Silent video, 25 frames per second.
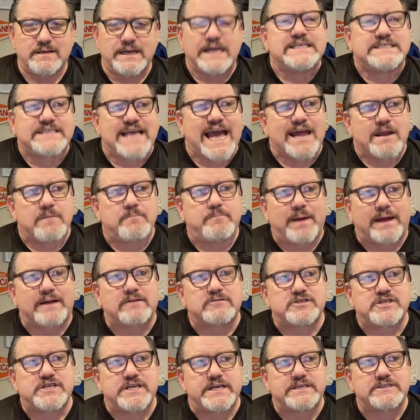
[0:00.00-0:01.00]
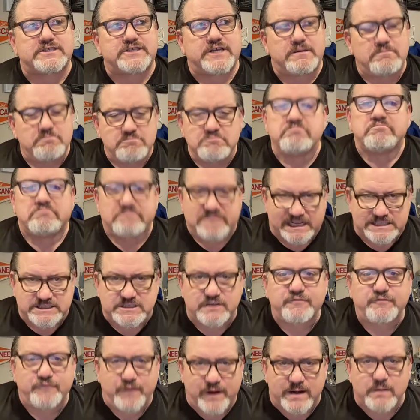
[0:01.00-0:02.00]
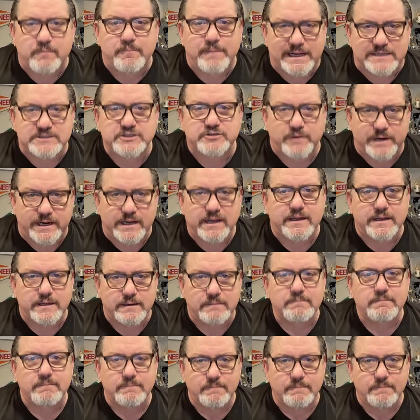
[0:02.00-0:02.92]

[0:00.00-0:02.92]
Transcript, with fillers: He's had a better season. That's a fair metric.